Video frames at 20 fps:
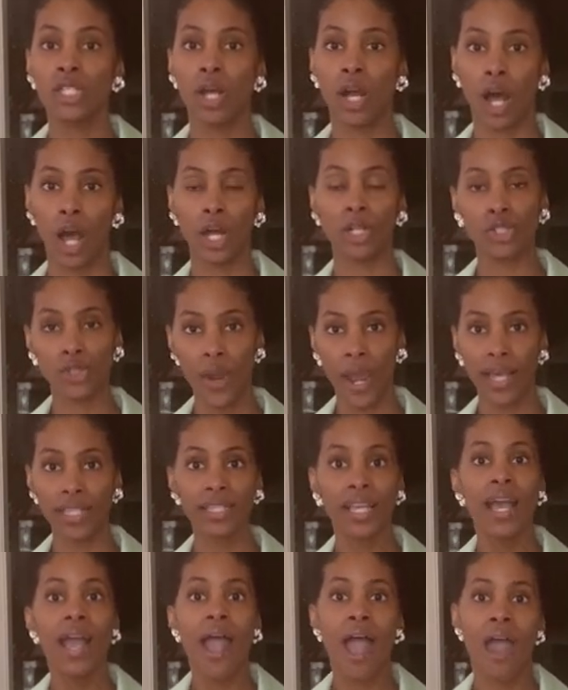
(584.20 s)
uh,
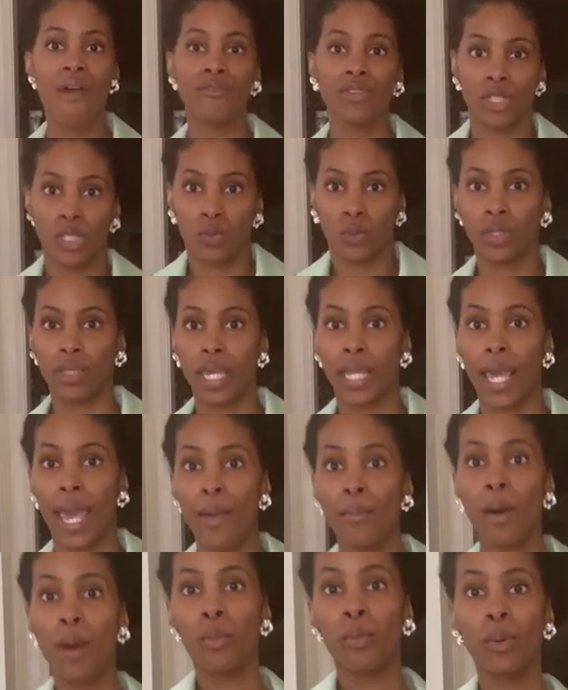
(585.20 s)
dress. And this is what they
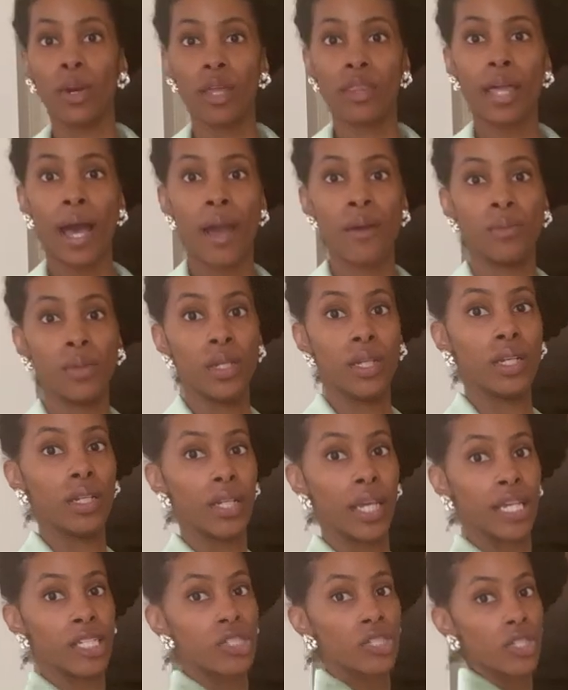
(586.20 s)
came up with. I
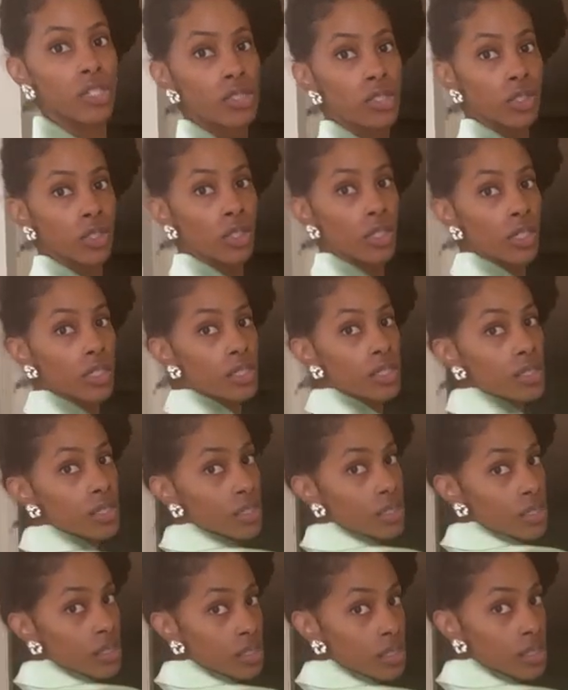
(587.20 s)
mean, it just looks
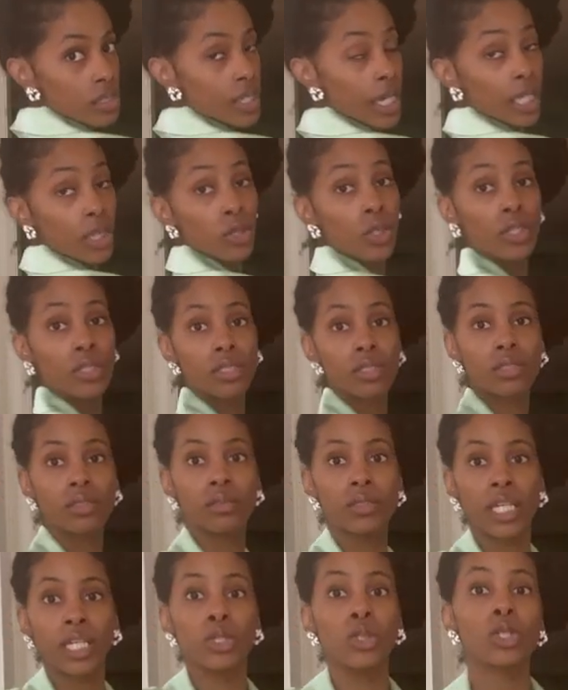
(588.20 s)
it looks
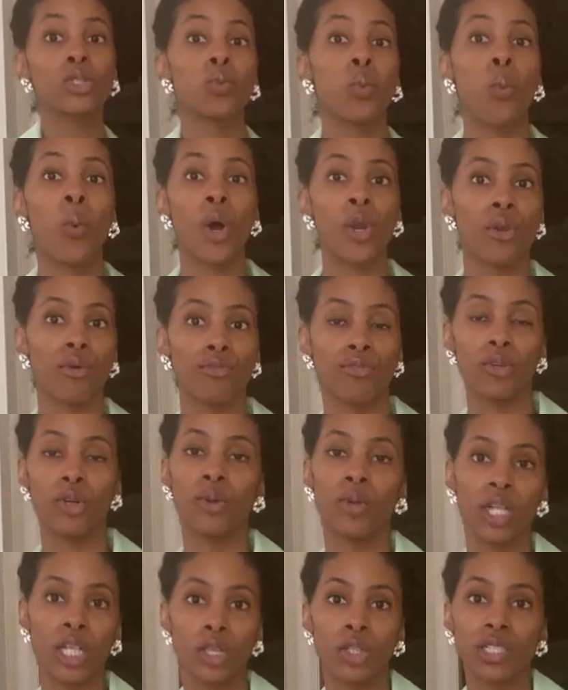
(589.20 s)
it looks
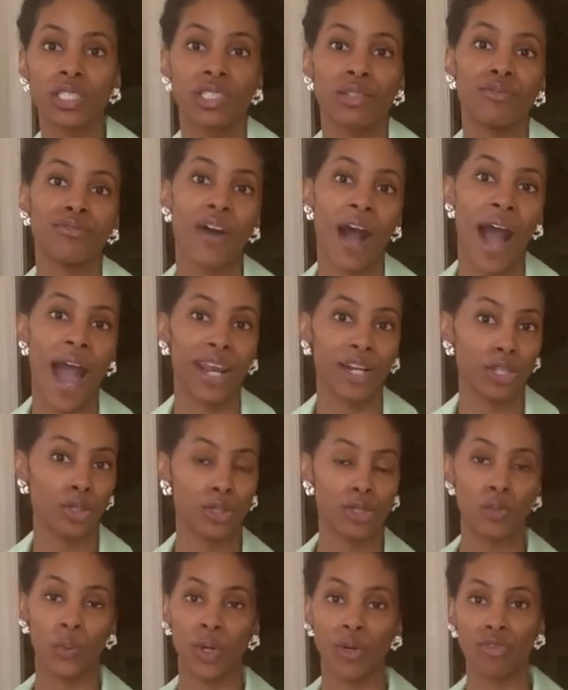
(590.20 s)
wonderful it looks divine it
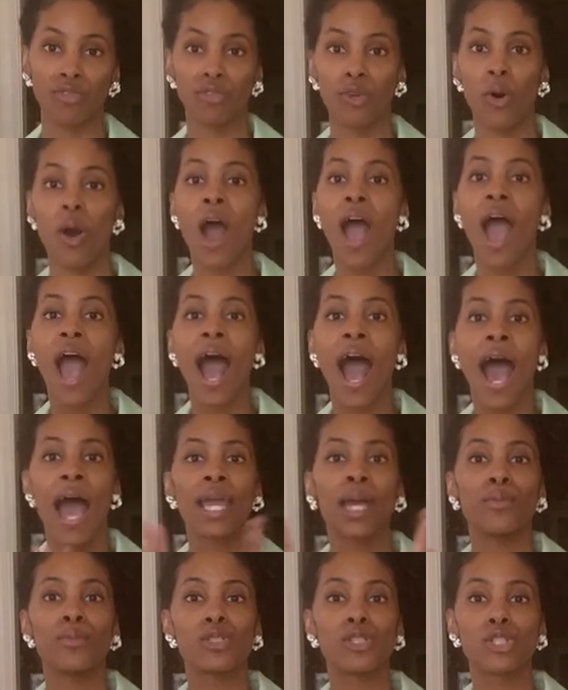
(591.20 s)
looks wonderful i
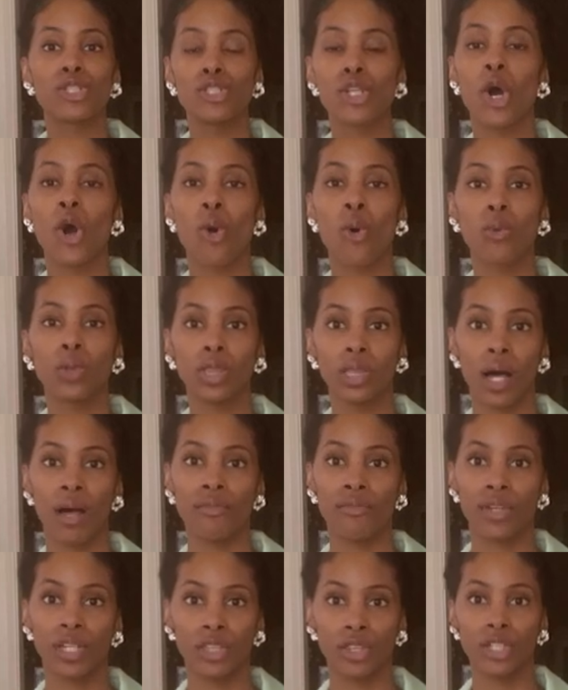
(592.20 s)
am so
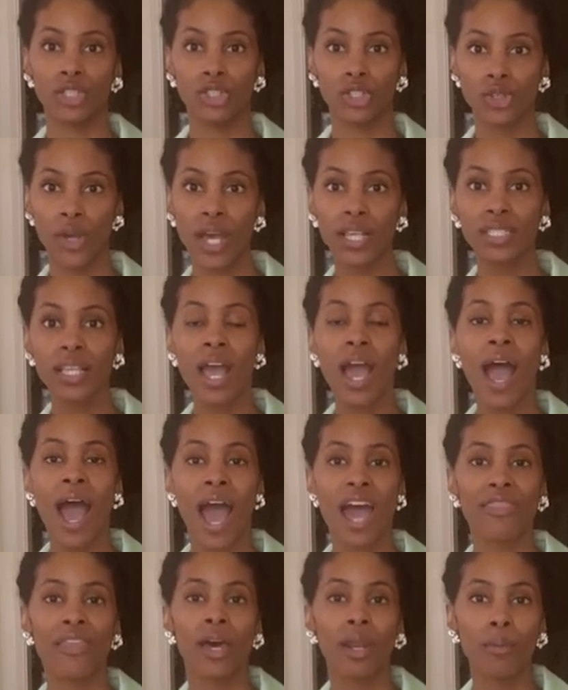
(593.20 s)
loving this dress
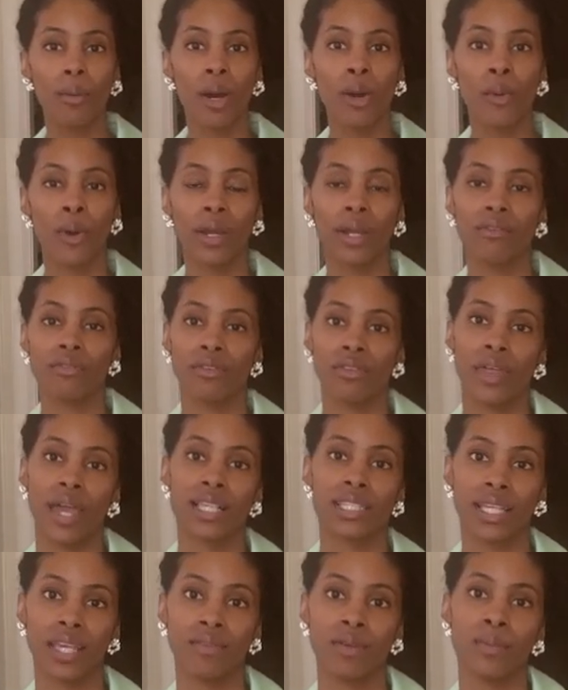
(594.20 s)
i thought about wearing it for
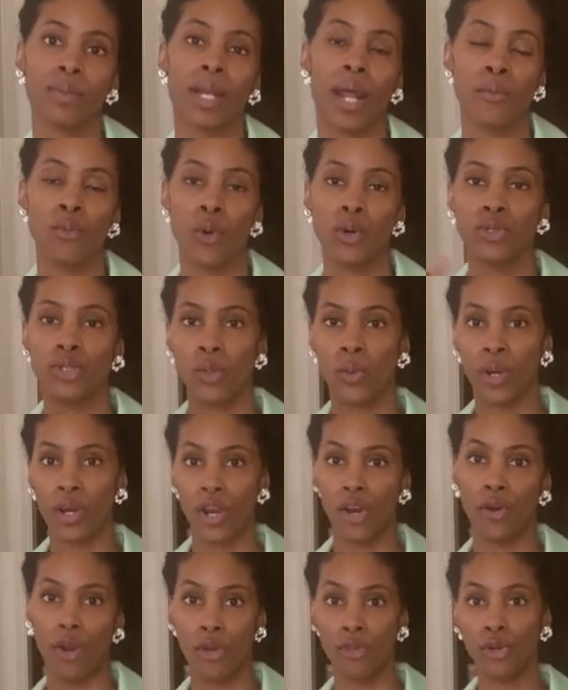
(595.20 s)
thanksgiving but i'm going to
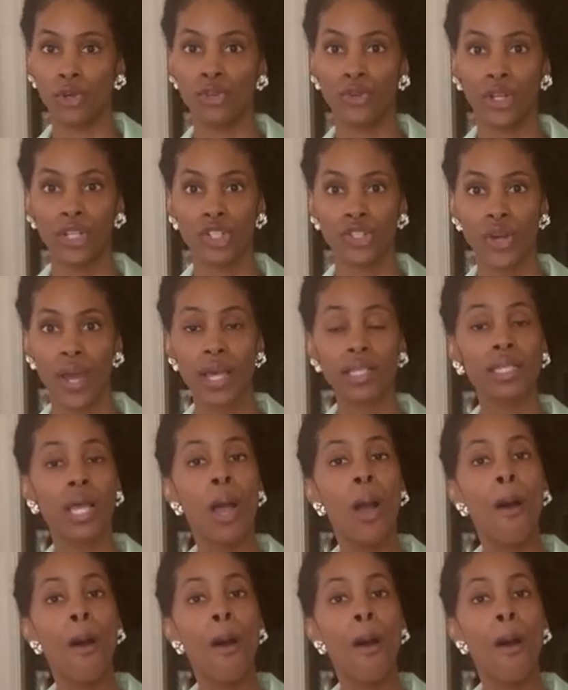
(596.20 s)
wear another green dress